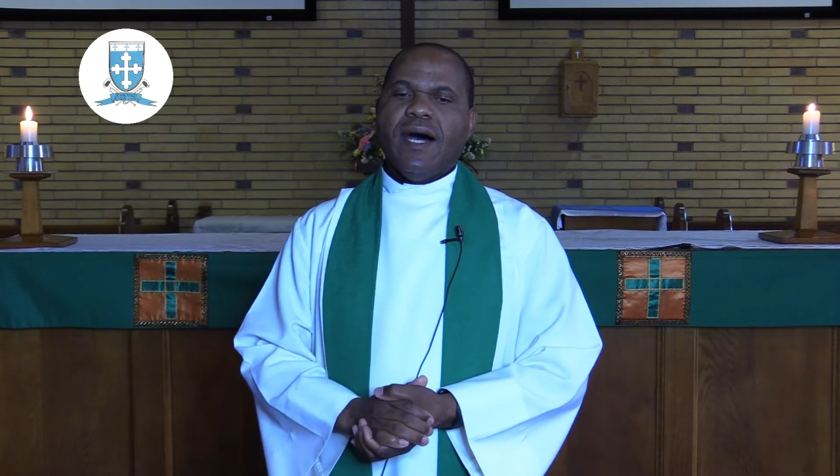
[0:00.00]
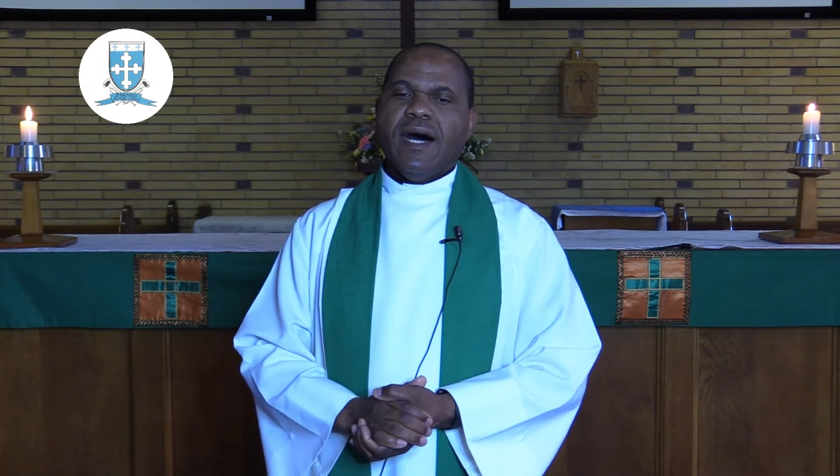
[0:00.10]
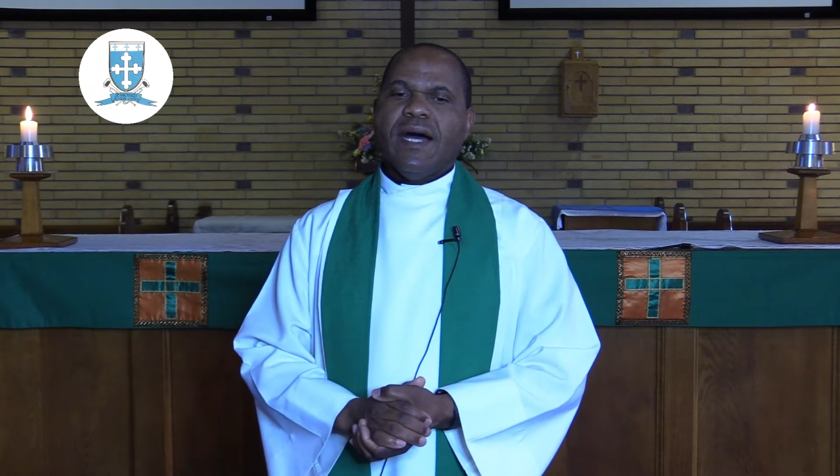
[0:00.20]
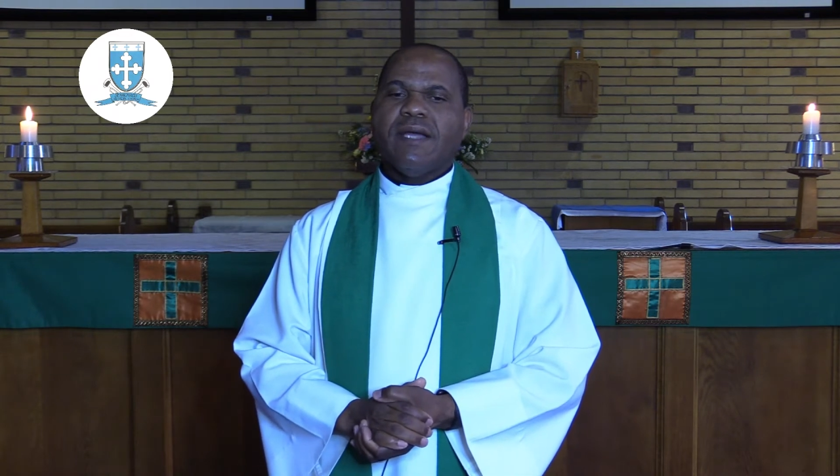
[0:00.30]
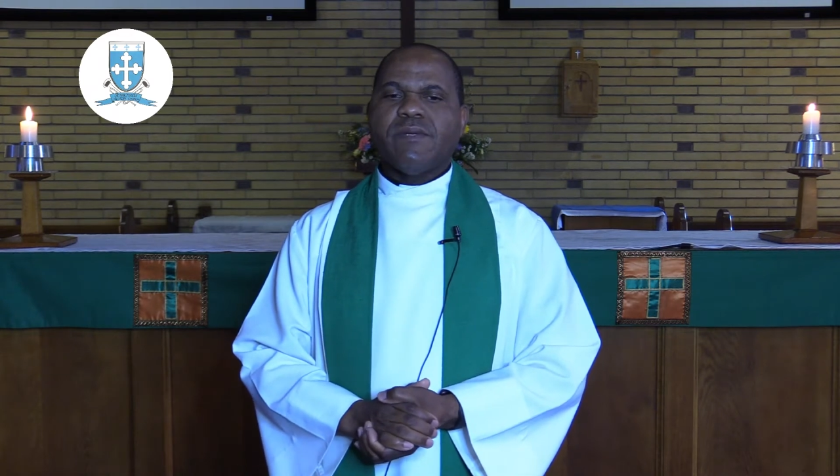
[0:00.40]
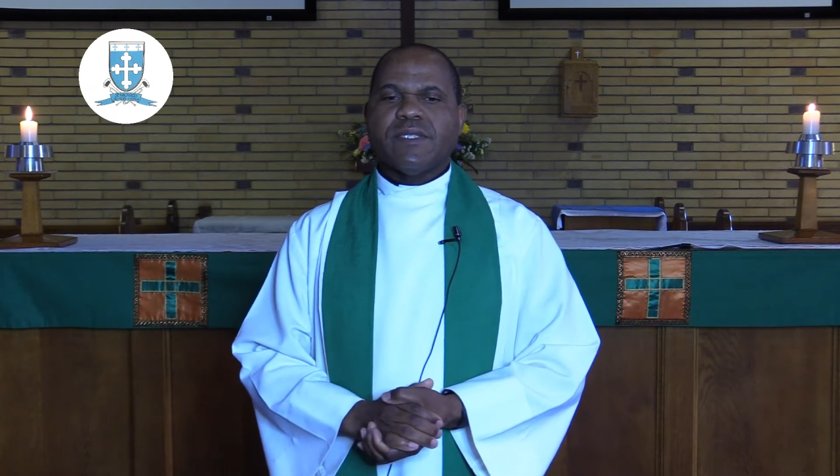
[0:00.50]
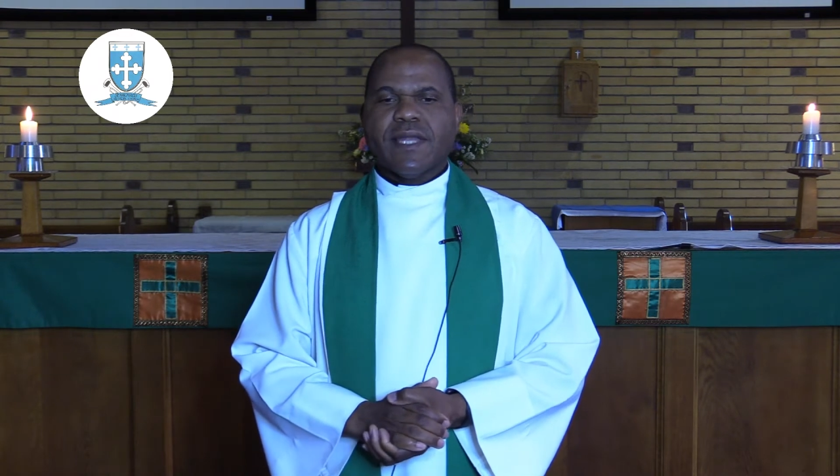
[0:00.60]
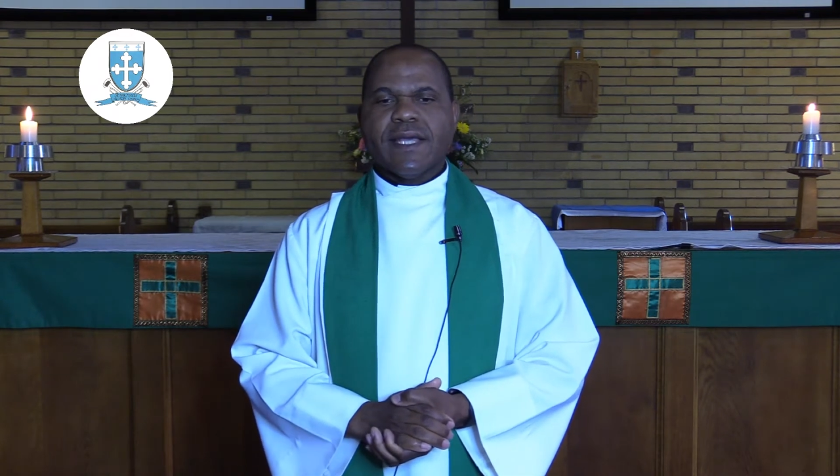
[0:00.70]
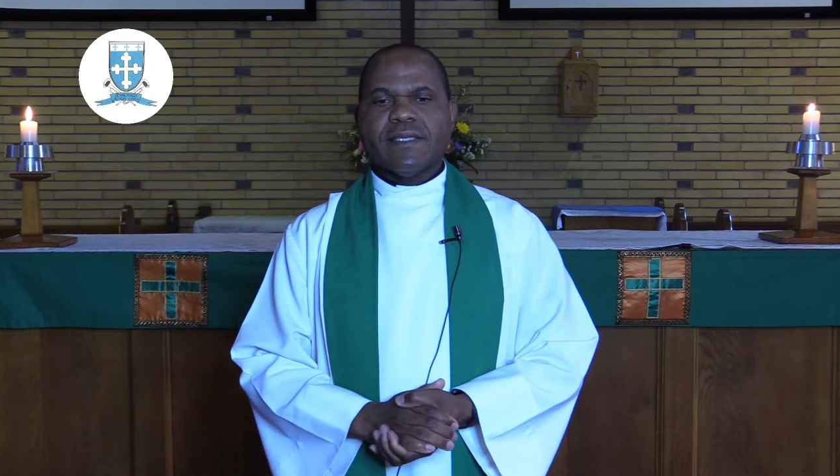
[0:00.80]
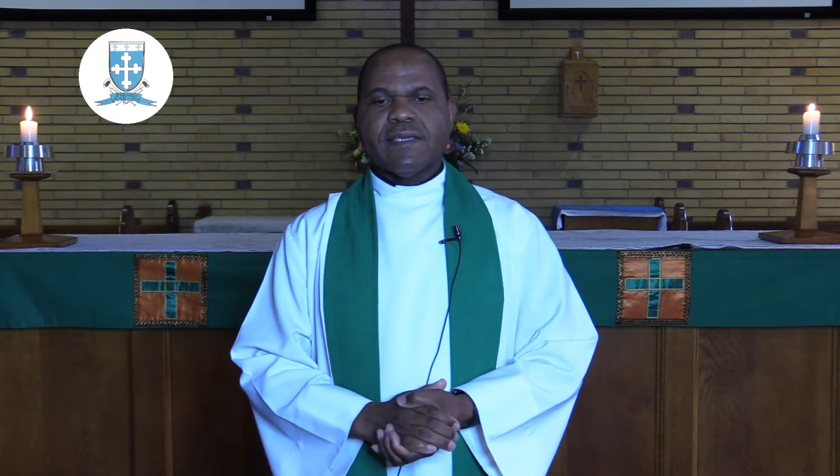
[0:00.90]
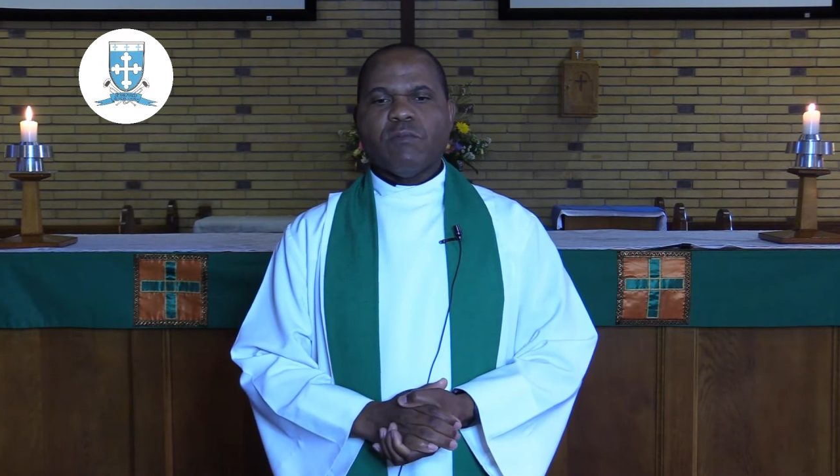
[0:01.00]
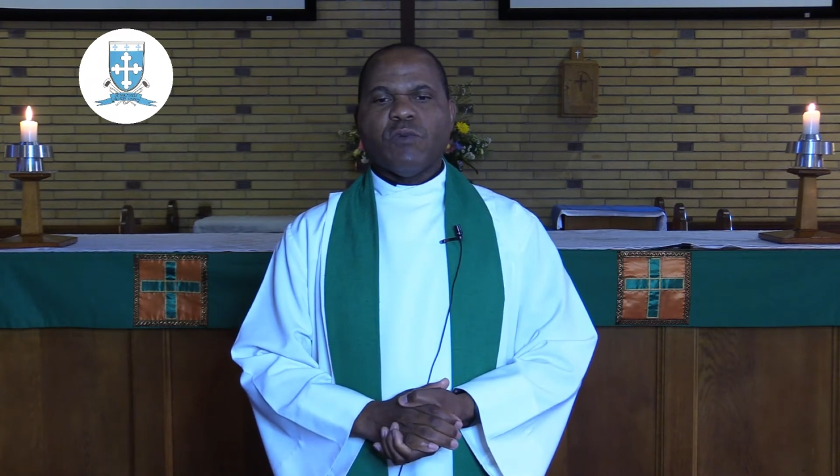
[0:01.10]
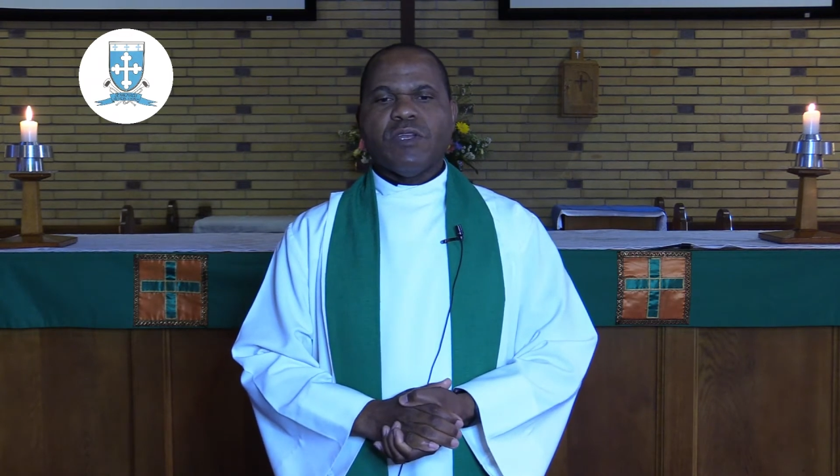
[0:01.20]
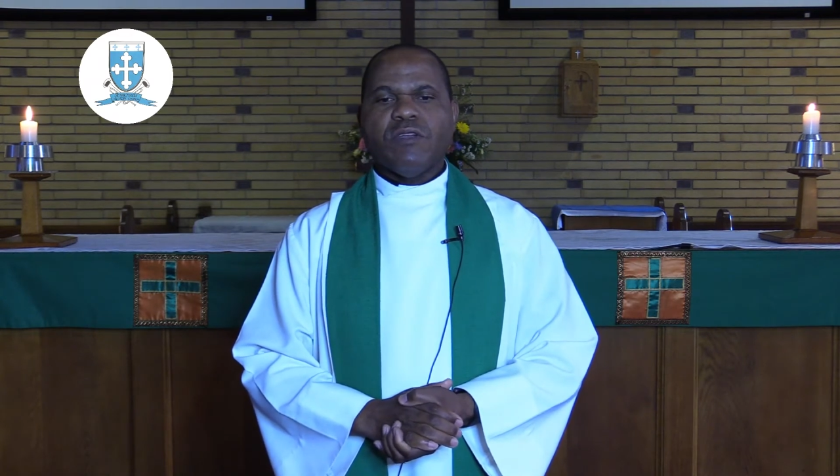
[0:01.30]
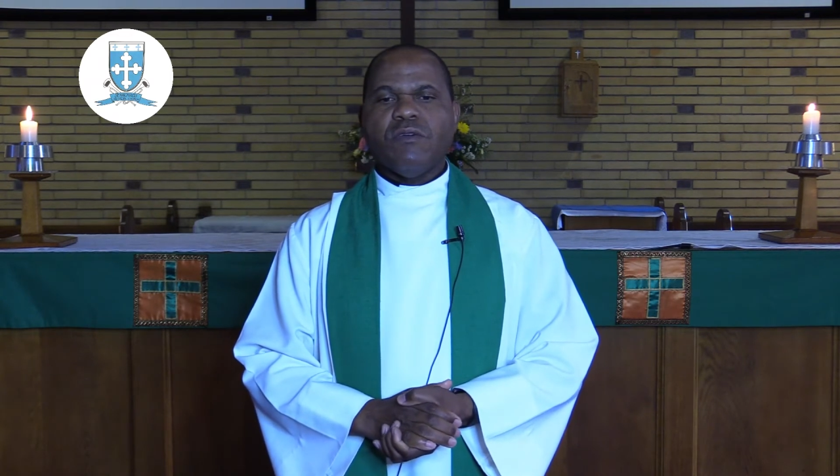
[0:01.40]
I was like
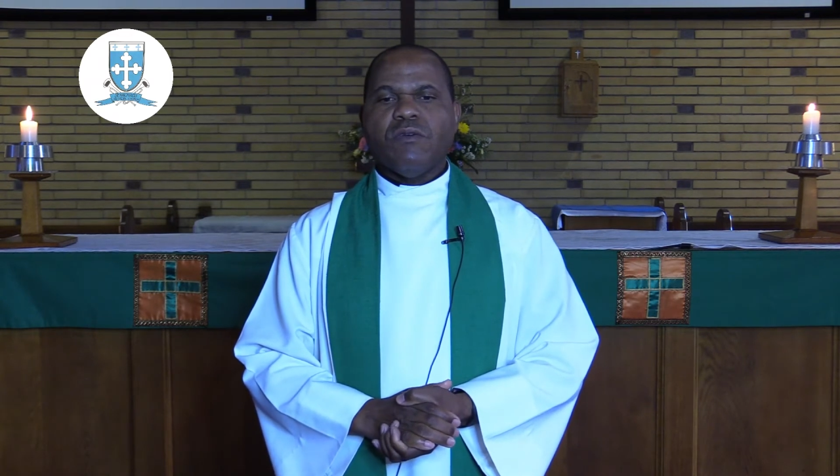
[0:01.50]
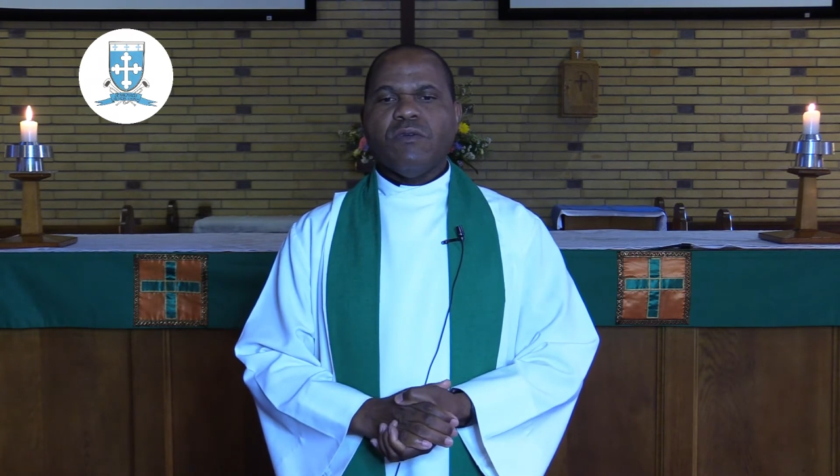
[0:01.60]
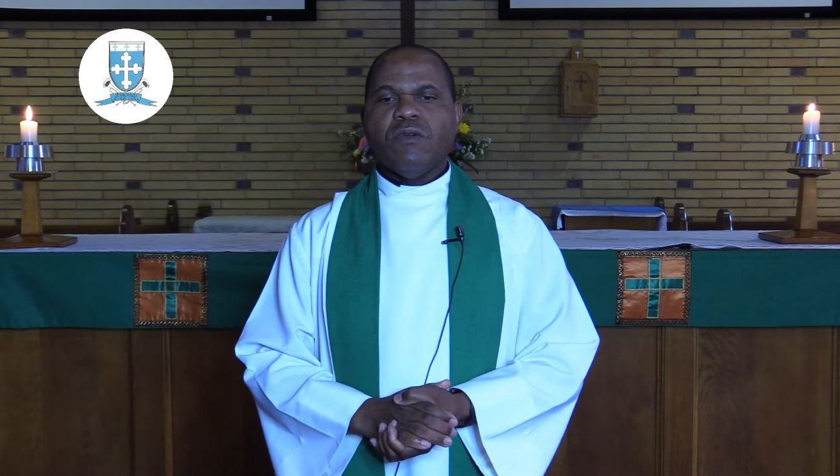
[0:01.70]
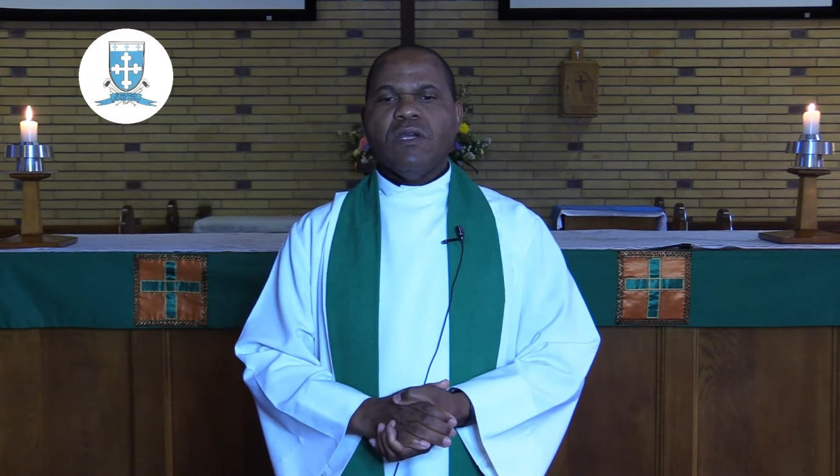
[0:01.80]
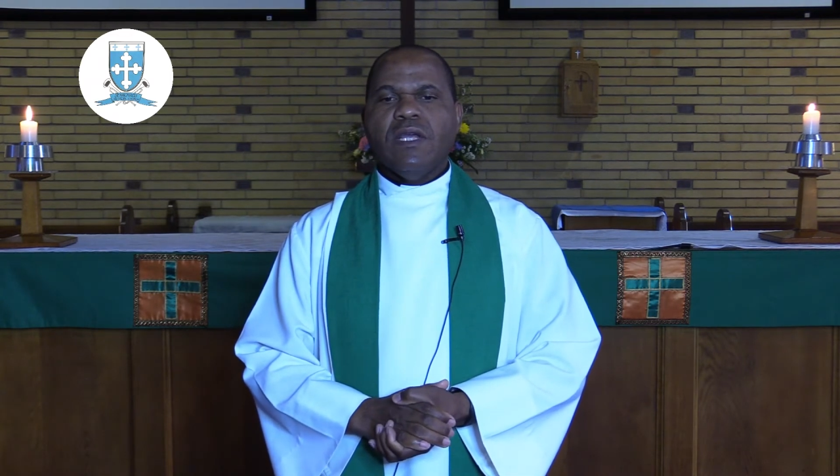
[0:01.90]
someone who